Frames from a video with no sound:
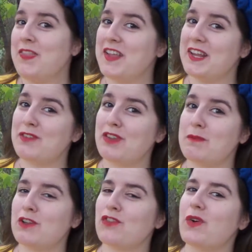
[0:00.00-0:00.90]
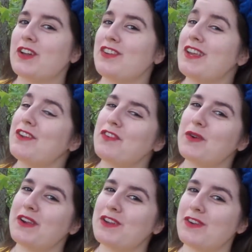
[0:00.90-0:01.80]
Thank you so much for watching. If you
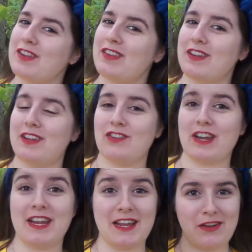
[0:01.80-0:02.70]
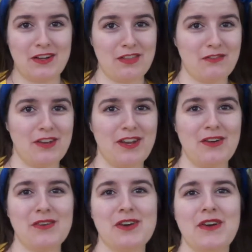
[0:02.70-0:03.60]
are interested in checking out another
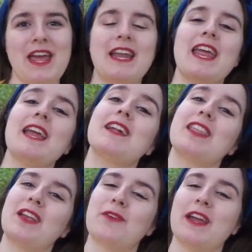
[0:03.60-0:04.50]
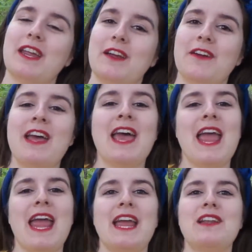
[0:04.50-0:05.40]
video, go ahead and click right here.
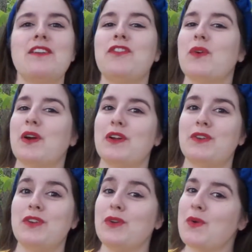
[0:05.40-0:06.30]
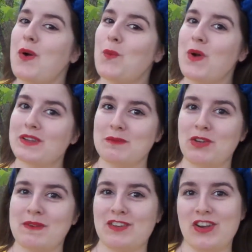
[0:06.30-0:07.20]
And if you are new, welcome
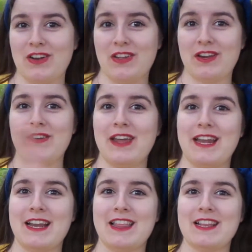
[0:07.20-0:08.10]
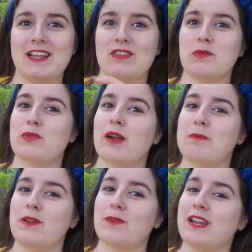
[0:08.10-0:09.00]
to my channel, and go ahead and click that subscribe
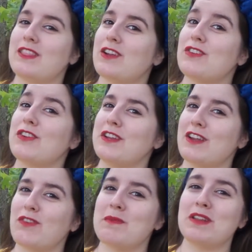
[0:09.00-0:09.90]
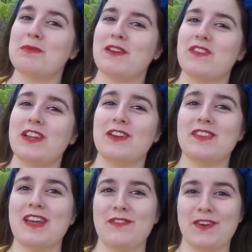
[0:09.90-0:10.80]
button right there so you never miss my
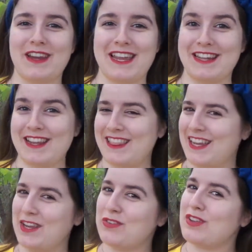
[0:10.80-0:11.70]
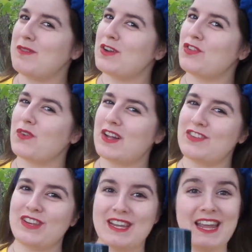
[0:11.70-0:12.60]
videos ever again. Thank you so much for
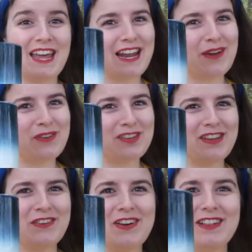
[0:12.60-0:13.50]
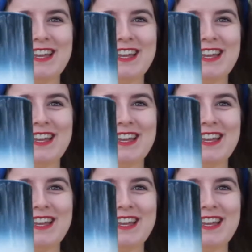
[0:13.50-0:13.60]
watching, and I will see you all